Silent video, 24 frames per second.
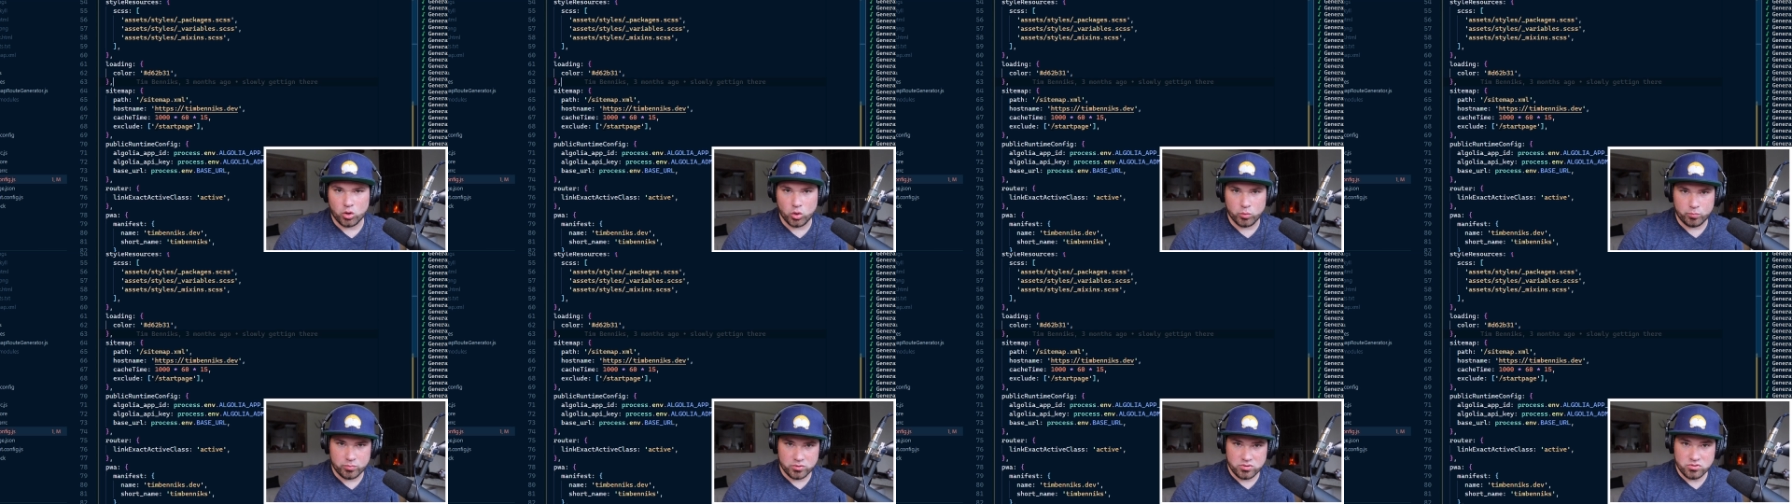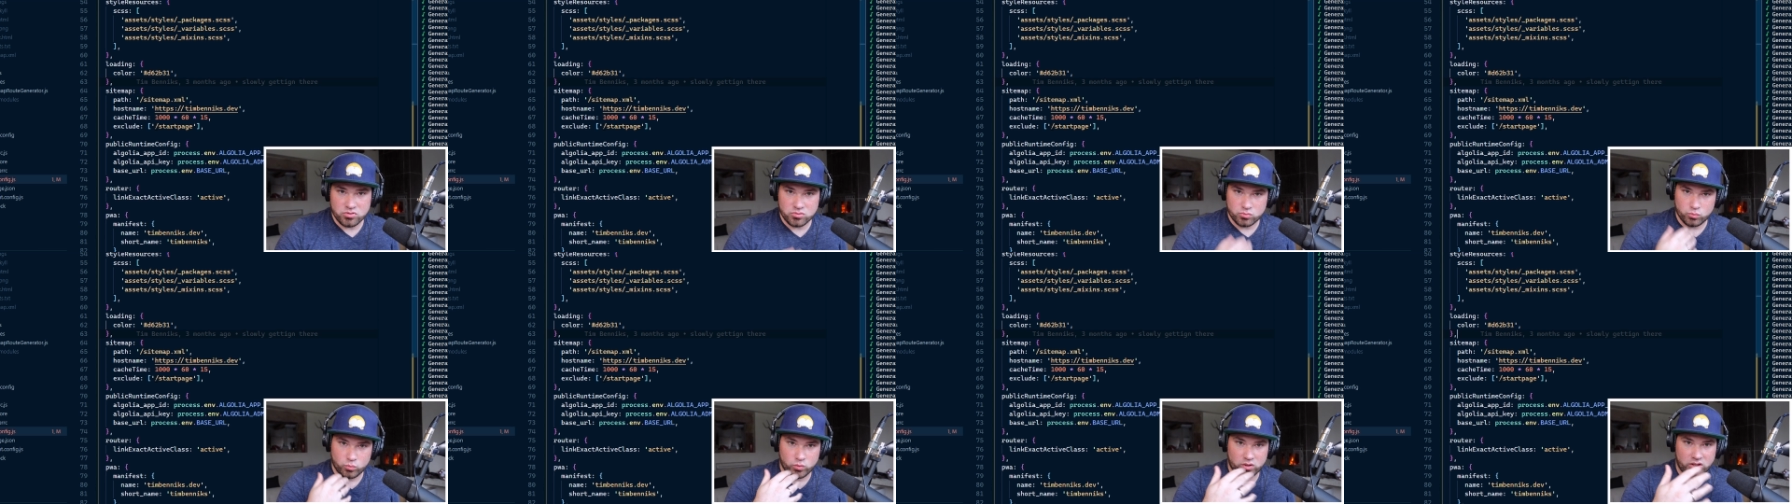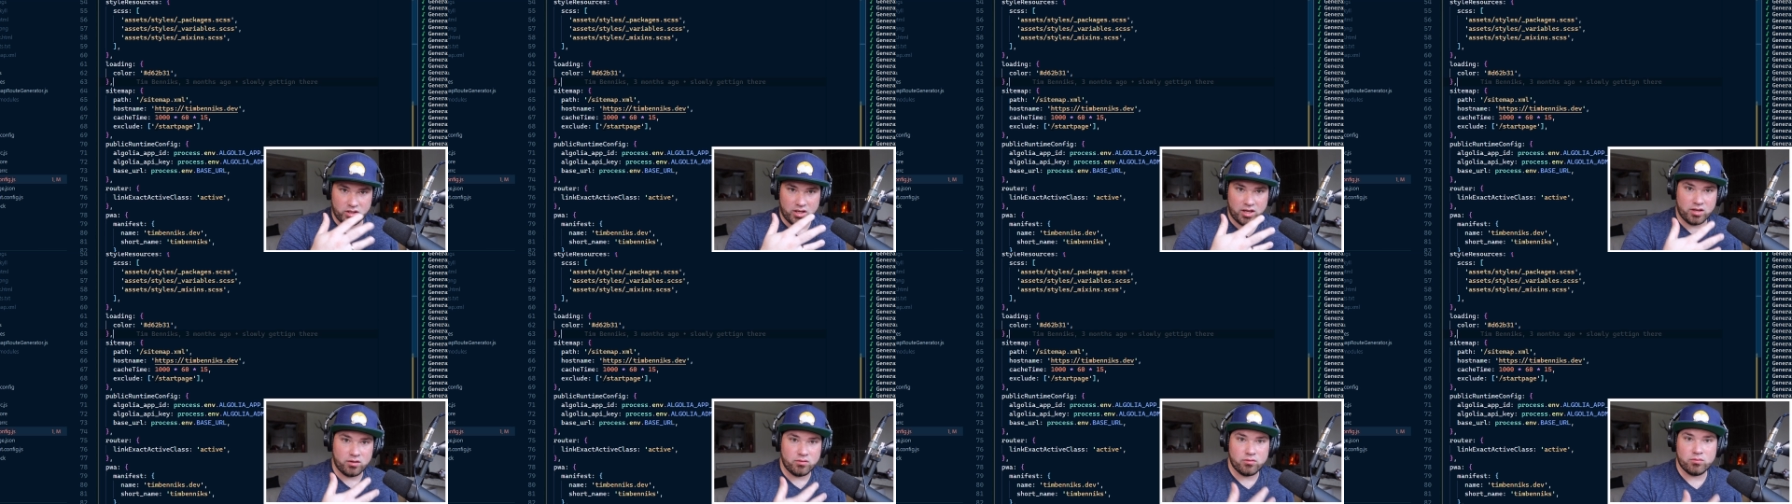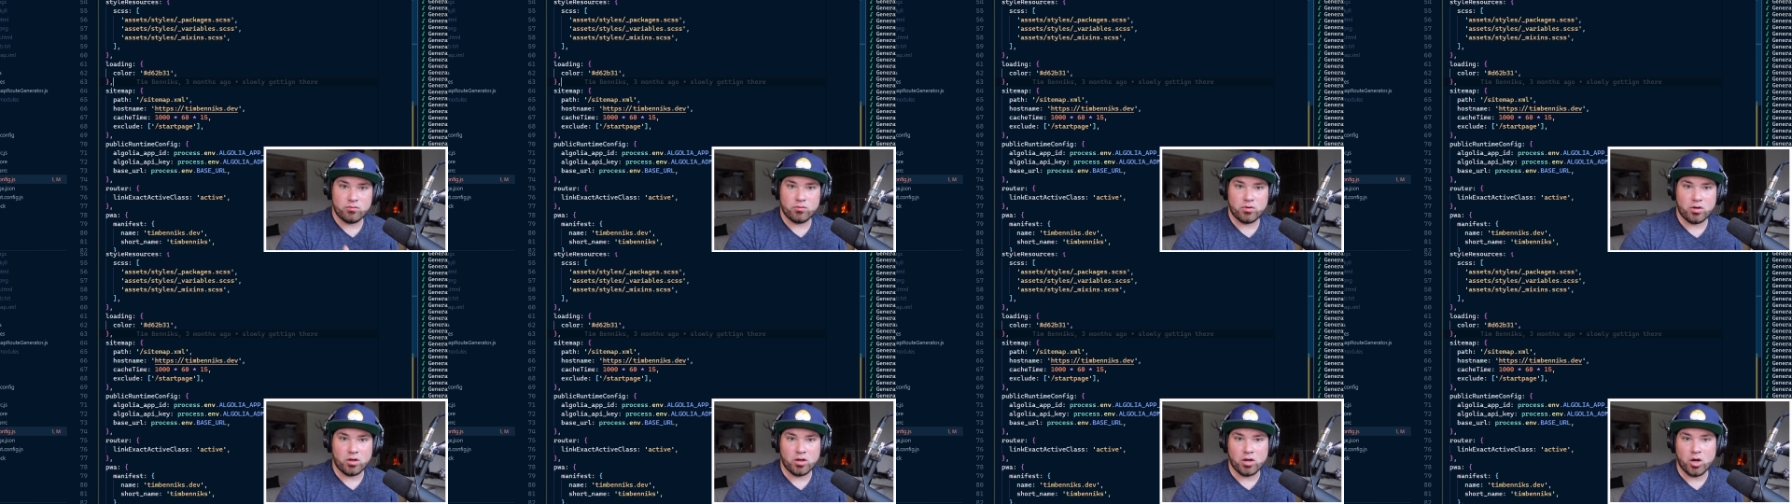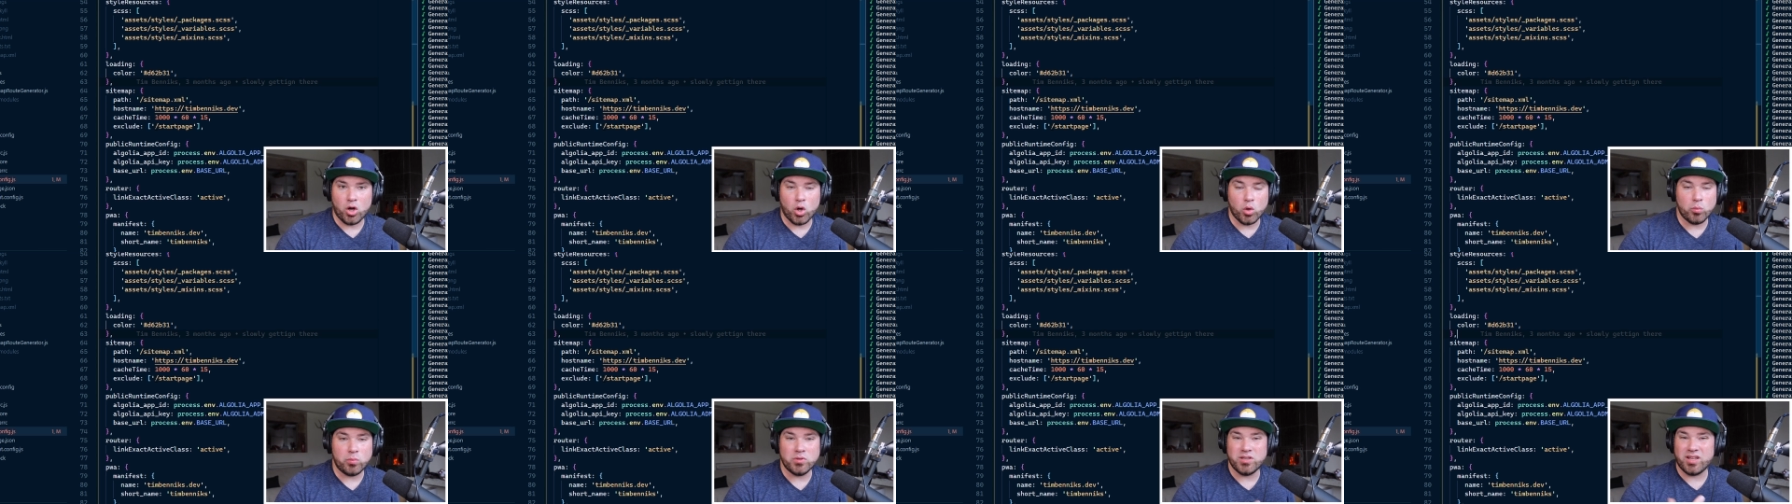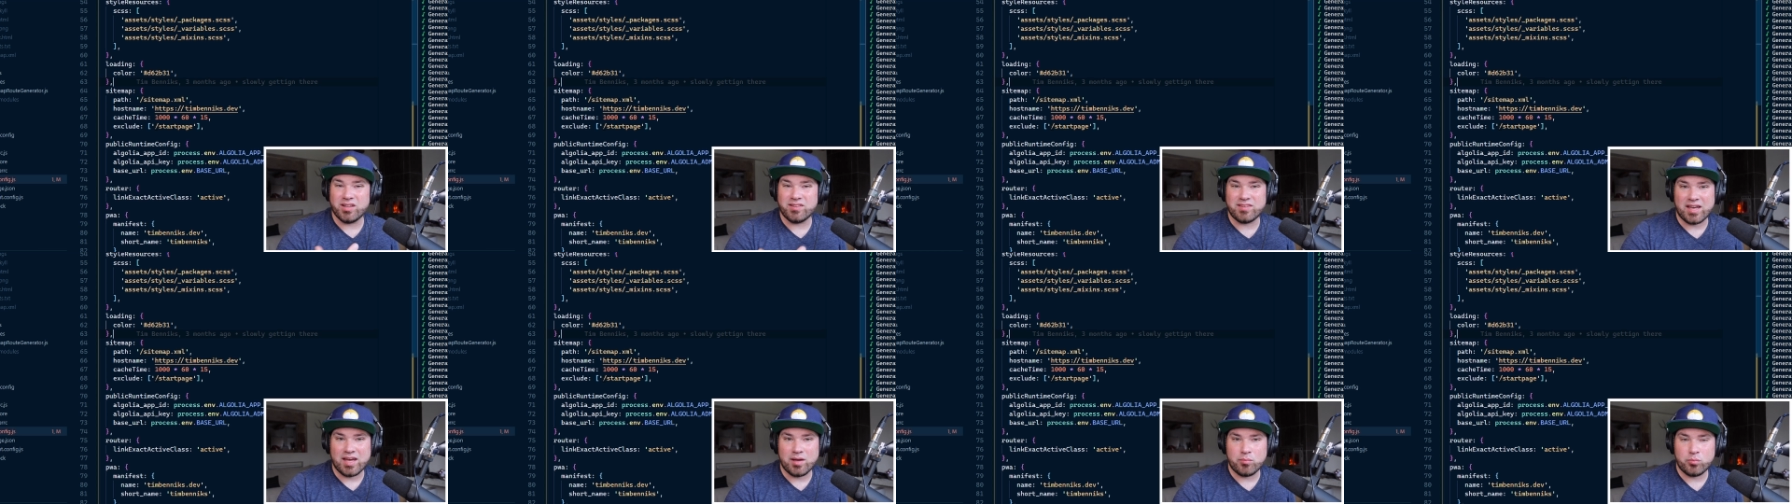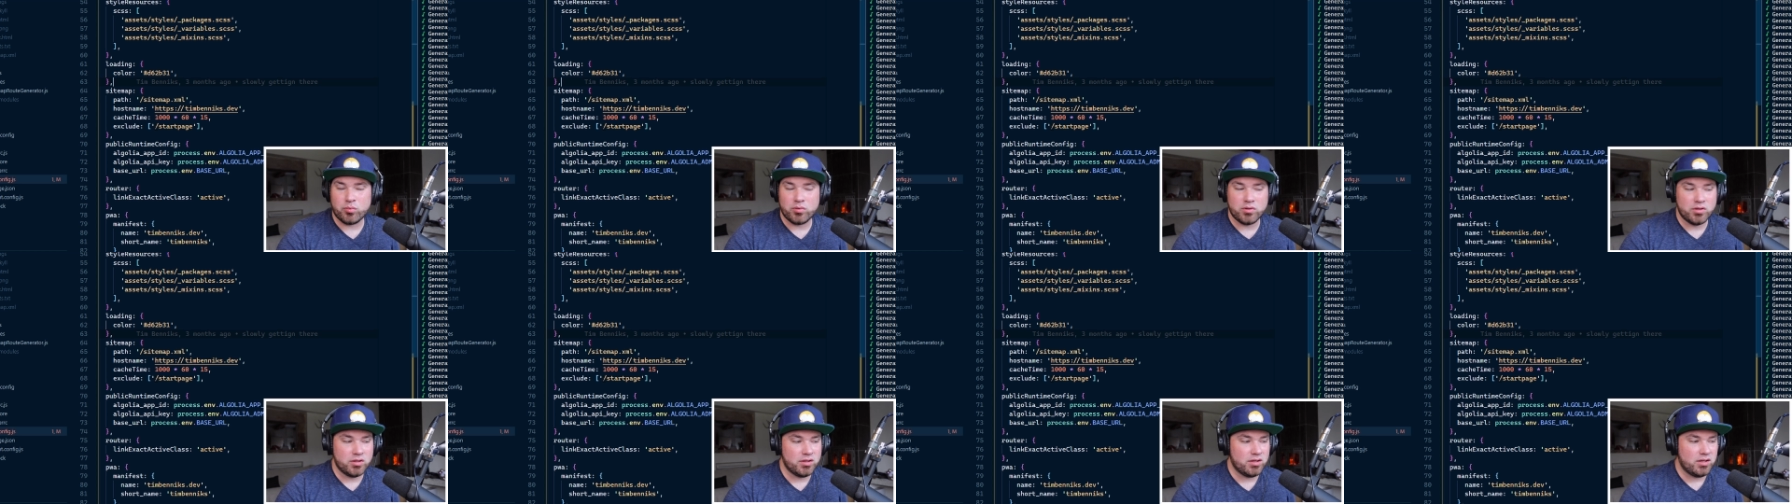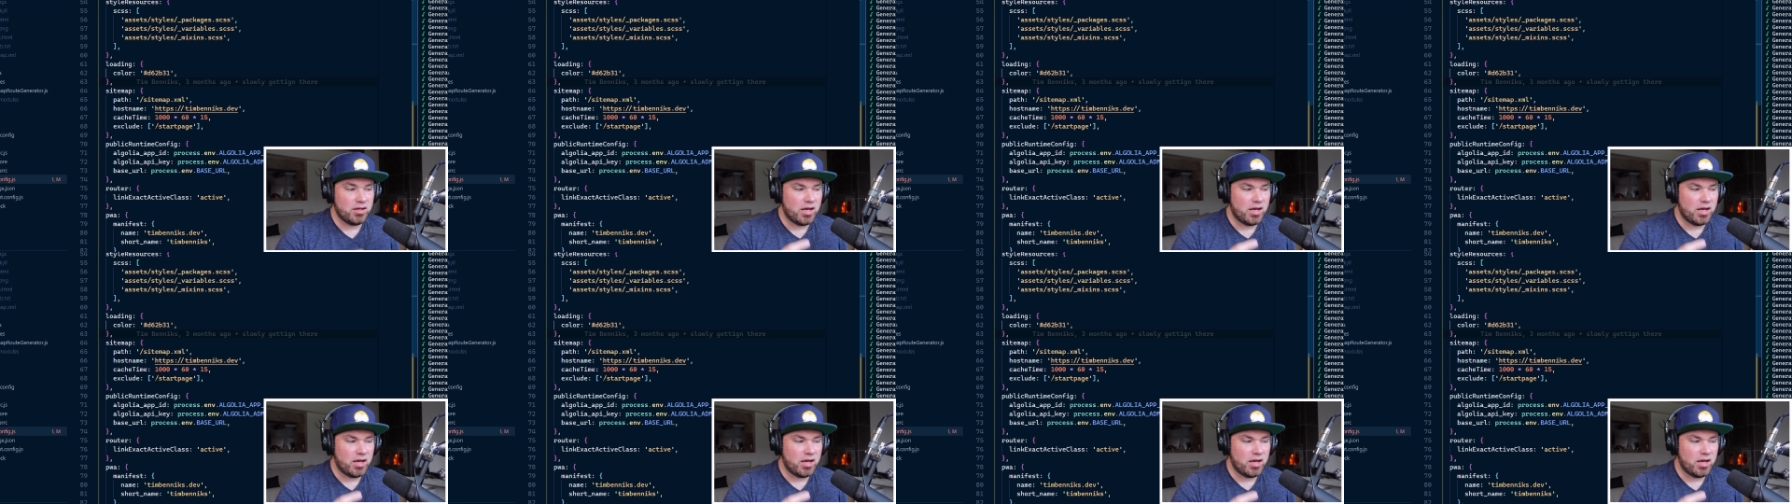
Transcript: opens when I uh, open a tab.